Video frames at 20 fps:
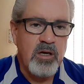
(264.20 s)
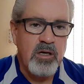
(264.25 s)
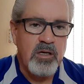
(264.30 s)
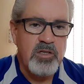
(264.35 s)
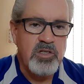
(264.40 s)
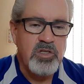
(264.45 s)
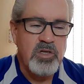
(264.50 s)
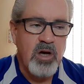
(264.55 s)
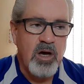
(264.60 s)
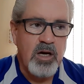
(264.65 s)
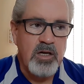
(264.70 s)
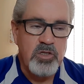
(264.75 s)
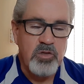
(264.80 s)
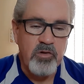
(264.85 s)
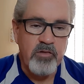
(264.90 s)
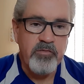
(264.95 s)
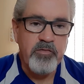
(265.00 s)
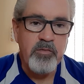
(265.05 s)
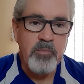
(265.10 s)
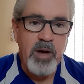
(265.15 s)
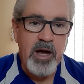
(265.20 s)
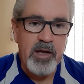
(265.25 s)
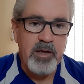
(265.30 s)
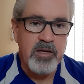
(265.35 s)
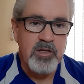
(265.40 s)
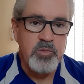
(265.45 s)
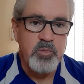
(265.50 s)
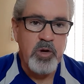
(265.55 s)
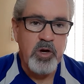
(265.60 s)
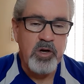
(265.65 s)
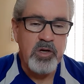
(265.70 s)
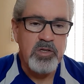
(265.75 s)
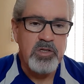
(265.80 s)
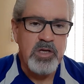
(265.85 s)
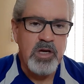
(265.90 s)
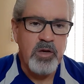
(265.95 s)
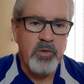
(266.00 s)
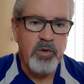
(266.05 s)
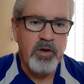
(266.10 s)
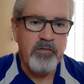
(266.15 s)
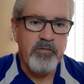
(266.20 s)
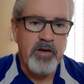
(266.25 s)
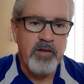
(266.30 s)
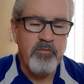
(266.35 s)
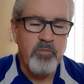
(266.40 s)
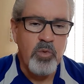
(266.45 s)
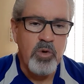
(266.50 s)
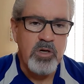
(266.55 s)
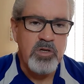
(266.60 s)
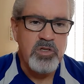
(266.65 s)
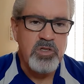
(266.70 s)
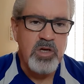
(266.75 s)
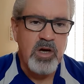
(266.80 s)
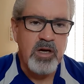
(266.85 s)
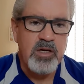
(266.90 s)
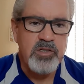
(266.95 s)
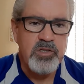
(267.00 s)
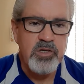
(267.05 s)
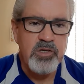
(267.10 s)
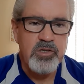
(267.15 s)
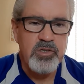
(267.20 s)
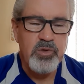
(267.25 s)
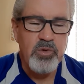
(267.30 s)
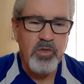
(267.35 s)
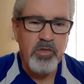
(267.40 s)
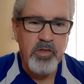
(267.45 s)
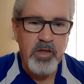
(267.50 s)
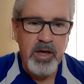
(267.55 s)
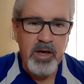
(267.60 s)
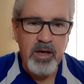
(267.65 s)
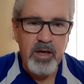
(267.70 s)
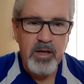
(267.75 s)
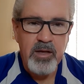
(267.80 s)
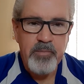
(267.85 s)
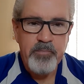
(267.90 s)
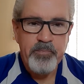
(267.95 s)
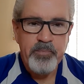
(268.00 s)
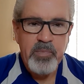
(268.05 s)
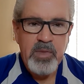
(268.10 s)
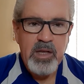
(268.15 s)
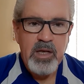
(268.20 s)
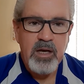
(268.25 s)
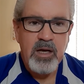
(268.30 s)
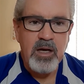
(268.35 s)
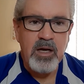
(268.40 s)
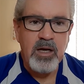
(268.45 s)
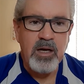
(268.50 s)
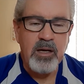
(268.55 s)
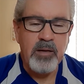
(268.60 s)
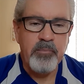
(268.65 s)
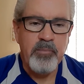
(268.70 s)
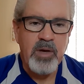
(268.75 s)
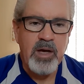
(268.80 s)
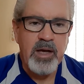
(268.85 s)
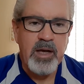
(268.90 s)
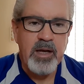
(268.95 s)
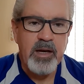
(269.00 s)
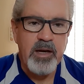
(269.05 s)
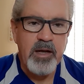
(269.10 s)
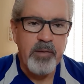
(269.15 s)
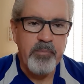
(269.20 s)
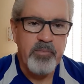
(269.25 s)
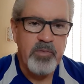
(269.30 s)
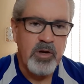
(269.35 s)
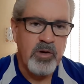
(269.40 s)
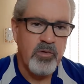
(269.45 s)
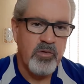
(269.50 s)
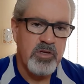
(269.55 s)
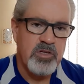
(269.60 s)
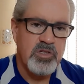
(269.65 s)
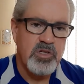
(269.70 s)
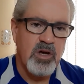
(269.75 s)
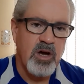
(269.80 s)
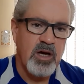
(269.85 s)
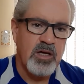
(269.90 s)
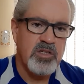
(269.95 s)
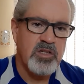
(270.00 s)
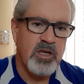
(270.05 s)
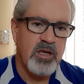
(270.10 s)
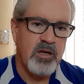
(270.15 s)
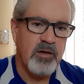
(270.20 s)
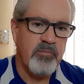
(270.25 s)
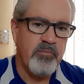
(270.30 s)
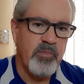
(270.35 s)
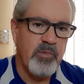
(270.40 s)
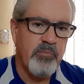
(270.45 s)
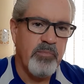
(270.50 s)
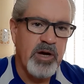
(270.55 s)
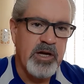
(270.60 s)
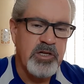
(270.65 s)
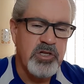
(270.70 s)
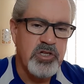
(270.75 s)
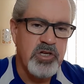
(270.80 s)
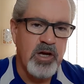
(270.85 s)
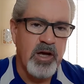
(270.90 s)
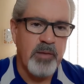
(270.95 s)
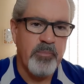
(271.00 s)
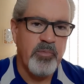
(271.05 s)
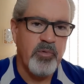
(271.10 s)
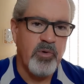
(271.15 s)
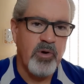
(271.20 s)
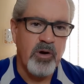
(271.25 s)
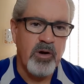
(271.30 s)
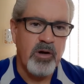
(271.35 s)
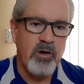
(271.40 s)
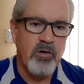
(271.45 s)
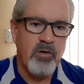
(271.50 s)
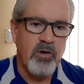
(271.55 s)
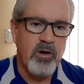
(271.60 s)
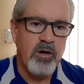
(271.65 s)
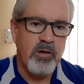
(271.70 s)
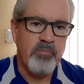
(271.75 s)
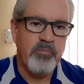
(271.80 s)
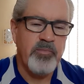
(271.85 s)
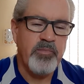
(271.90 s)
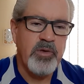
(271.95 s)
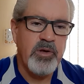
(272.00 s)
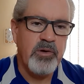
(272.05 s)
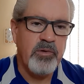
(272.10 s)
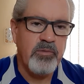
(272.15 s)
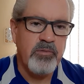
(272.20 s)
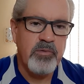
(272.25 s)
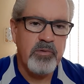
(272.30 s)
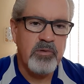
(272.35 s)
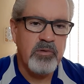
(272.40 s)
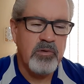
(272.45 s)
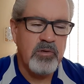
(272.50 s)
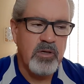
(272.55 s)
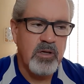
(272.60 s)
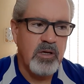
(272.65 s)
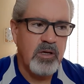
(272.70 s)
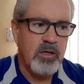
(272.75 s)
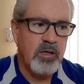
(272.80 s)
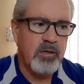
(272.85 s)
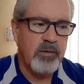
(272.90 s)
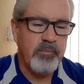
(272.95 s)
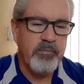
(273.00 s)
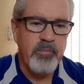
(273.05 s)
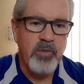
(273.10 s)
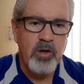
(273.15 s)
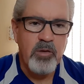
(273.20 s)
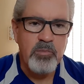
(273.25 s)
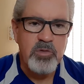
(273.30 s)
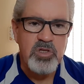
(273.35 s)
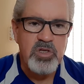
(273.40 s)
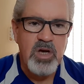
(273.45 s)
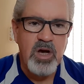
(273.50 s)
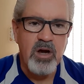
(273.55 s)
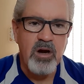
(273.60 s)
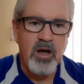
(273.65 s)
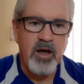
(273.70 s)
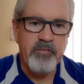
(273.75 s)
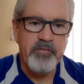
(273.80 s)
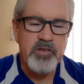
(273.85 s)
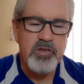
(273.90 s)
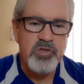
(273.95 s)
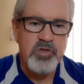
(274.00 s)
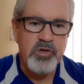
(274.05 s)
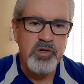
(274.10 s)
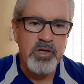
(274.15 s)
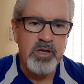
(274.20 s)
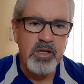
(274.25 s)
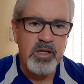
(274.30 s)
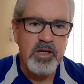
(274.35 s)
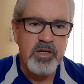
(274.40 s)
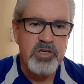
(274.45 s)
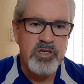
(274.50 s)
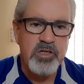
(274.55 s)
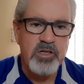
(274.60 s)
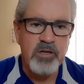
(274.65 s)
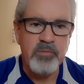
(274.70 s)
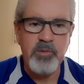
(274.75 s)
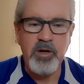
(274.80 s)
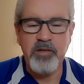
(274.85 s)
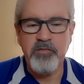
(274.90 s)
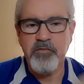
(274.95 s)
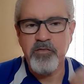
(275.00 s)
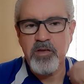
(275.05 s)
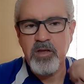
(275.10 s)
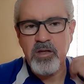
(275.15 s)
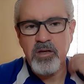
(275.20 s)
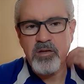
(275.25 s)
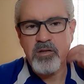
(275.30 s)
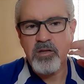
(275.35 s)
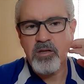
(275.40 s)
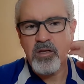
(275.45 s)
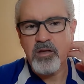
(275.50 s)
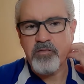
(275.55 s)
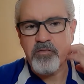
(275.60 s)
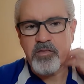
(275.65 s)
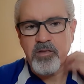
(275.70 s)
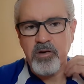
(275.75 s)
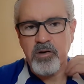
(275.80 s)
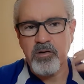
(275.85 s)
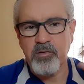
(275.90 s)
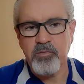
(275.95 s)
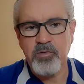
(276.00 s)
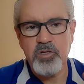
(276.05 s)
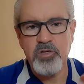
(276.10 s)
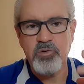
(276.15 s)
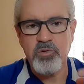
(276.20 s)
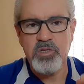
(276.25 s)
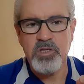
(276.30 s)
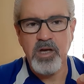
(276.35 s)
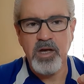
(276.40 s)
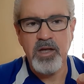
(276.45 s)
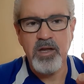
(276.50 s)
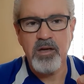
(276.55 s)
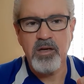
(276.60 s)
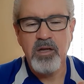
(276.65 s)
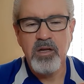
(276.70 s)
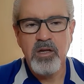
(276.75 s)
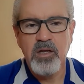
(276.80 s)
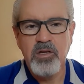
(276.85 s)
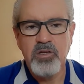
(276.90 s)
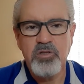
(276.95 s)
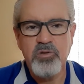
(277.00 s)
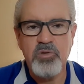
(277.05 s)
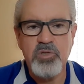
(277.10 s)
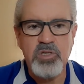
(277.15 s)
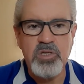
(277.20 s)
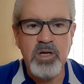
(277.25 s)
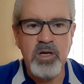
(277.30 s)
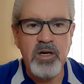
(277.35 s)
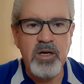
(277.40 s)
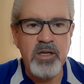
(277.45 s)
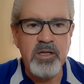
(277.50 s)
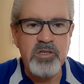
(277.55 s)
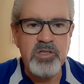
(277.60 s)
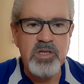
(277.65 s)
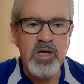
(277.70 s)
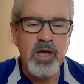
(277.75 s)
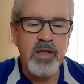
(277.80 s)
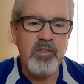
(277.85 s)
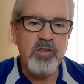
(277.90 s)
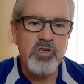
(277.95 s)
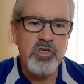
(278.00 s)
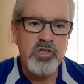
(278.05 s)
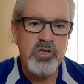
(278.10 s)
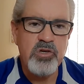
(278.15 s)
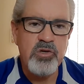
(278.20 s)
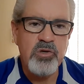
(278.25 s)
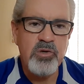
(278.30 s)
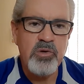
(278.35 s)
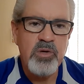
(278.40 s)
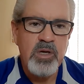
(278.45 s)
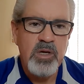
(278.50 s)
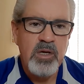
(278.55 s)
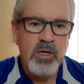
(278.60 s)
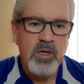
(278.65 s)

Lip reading: socks, or from my experience anyway, if I've worn socks that are too thick, I end up, the socks can bunch up or almost cut off the circulation in my feet if they're too tight, too snug inside the shoe,